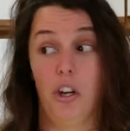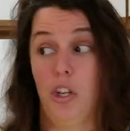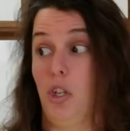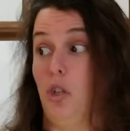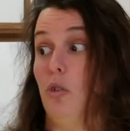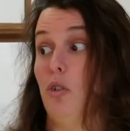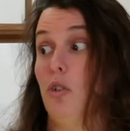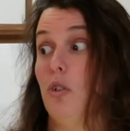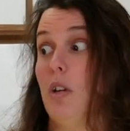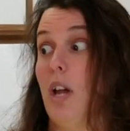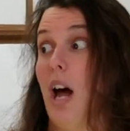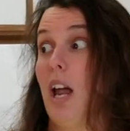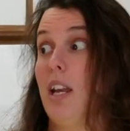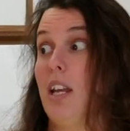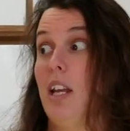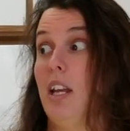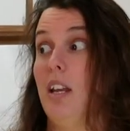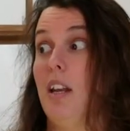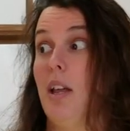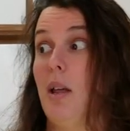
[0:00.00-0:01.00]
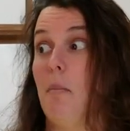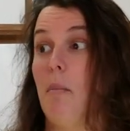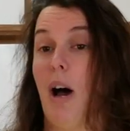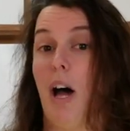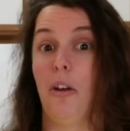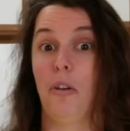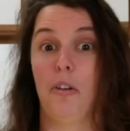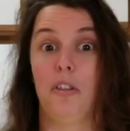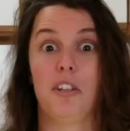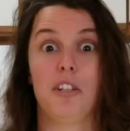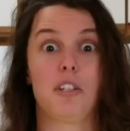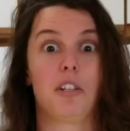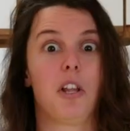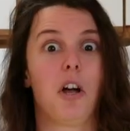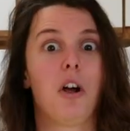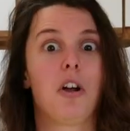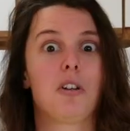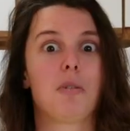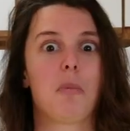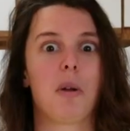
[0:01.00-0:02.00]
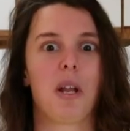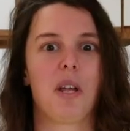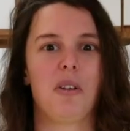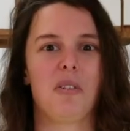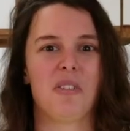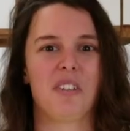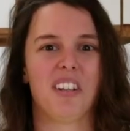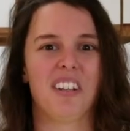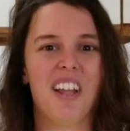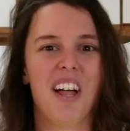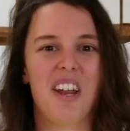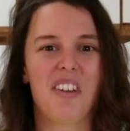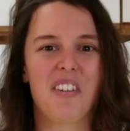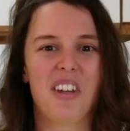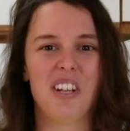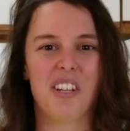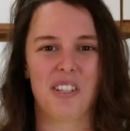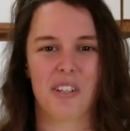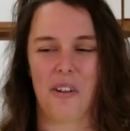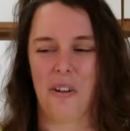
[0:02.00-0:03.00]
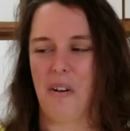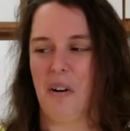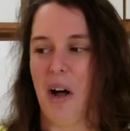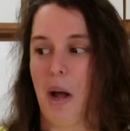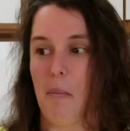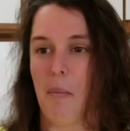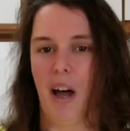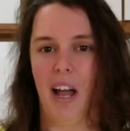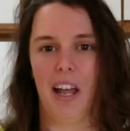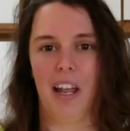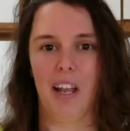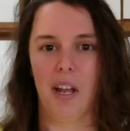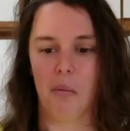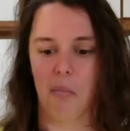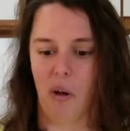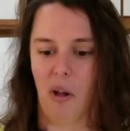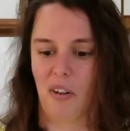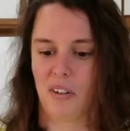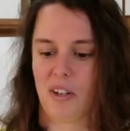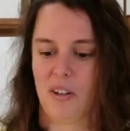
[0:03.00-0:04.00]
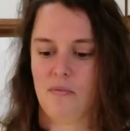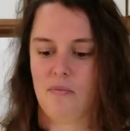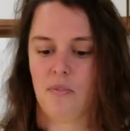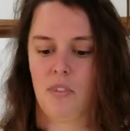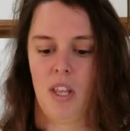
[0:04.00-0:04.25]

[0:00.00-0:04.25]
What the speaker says: You do not need a bottle this large, but I use a lot of it, so I buy it in bulk.